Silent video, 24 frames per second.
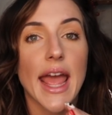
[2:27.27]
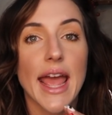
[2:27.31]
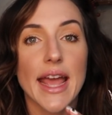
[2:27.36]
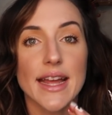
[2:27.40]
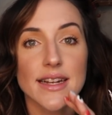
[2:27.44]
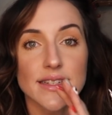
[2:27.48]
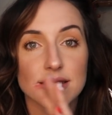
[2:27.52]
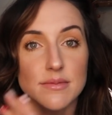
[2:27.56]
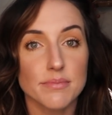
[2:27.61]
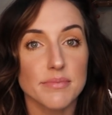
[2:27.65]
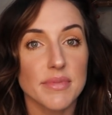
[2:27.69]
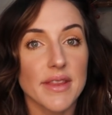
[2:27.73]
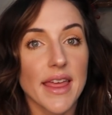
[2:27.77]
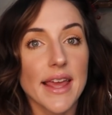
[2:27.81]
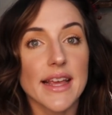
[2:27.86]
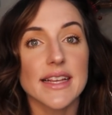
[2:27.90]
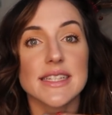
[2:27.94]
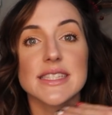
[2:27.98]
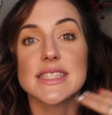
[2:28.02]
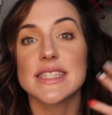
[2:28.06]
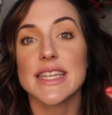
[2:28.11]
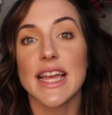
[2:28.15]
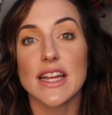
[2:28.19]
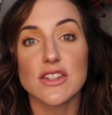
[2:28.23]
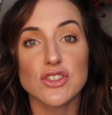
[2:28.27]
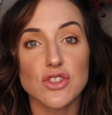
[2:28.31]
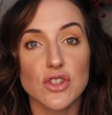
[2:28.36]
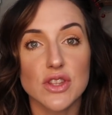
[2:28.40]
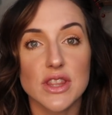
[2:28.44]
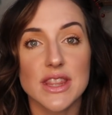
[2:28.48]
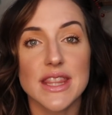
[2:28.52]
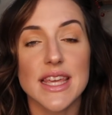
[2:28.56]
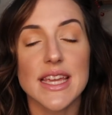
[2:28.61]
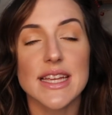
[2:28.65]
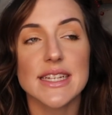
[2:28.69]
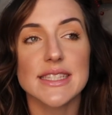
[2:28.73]
and like
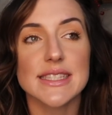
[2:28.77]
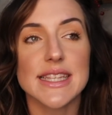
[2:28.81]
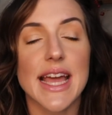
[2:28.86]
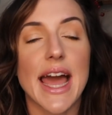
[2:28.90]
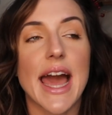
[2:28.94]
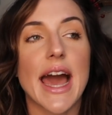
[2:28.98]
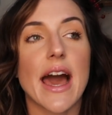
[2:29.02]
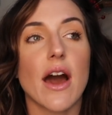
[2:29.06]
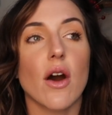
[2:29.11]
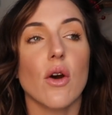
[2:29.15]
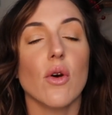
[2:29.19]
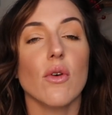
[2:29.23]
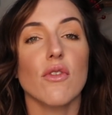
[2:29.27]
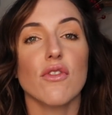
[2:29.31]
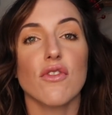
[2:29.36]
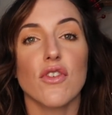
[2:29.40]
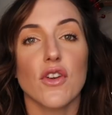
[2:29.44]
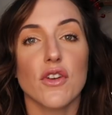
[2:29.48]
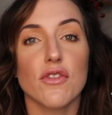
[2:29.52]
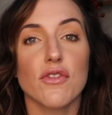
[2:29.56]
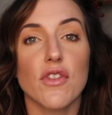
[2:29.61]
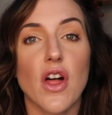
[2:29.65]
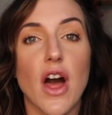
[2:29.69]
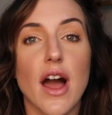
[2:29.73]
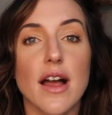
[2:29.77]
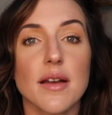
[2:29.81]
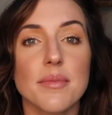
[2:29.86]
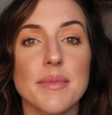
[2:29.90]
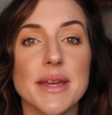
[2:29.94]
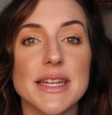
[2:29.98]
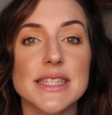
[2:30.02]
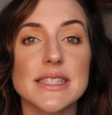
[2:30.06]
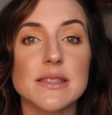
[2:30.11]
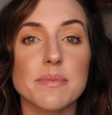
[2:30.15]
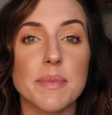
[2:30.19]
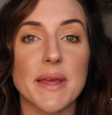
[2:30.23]
scheduled things out for
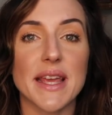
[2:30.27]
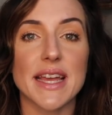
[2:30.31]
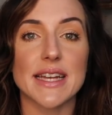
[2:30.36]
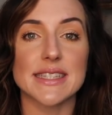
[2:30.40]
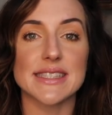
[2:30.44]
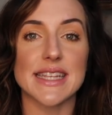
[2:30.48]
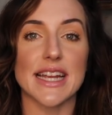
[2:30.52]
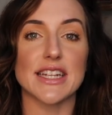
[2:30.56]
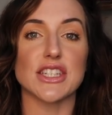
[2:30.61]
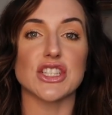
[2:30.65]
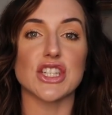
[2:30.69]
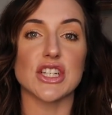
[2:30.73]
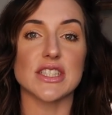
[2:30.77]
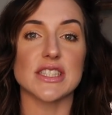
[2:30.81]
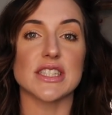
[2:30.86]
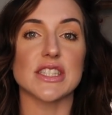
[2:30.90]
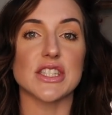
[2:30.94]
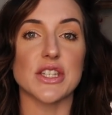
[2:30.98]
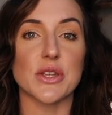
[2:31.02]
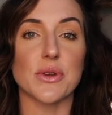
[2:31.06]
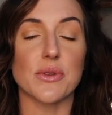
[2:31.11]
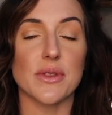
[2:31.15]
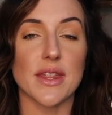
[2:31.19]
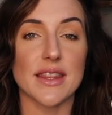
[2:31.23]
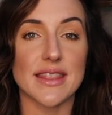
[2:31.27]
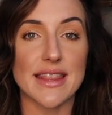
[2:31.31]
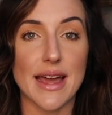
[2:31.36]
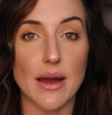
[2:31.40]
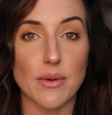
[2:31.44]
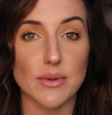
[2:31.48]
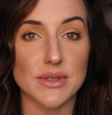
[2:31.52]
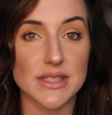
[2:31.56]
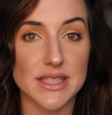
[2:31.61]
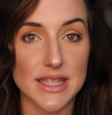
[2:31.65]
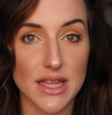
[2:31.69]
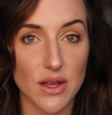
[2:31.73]
Vlogmas because I just knew that
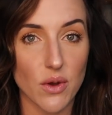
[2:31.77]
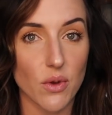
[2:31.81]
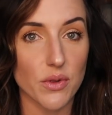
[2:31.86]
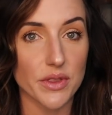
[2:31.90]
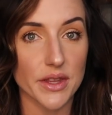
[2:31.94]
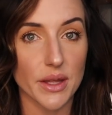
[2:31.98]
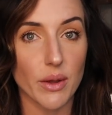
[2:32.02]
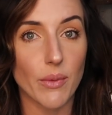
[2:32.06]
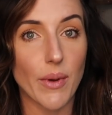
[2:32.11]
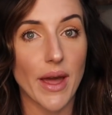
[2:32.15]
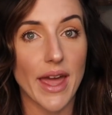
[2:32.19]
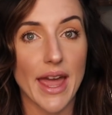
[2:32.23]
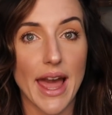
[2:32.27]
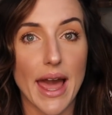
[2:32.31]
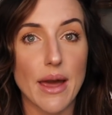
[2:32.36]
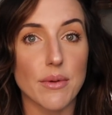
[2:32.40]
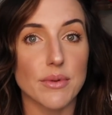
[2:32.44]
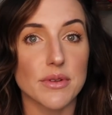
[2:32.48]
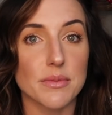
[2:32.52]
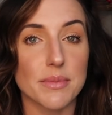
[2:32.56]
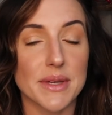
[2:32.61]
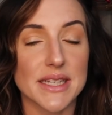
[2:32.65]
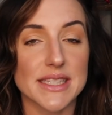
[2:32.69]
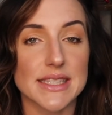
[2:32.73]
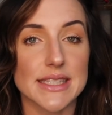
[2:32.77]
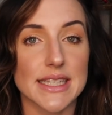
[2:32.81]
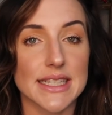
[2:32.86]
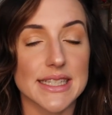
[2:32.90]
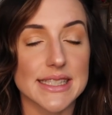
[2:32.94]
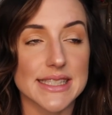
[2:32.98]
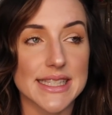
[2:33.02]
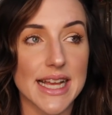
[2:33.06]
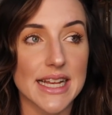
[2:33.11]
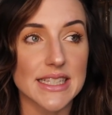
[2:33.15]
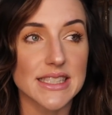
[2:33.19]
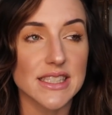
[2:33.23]
that was the only way I would be
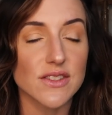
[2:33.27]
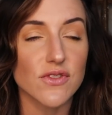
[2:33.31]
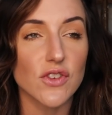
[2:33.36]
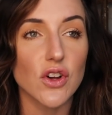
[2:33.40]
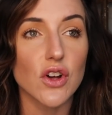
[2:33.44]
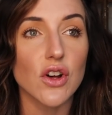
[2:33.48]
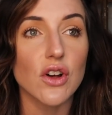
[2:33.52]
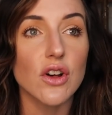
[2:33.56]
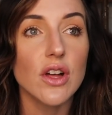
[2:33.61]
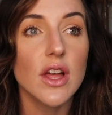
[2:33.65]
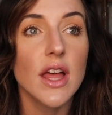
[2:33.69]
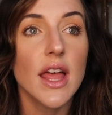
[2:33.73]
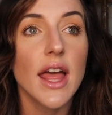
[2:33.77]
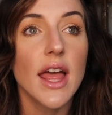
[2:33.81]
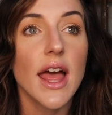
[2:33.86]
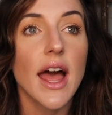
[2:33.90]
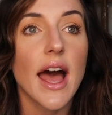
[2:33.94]
successful.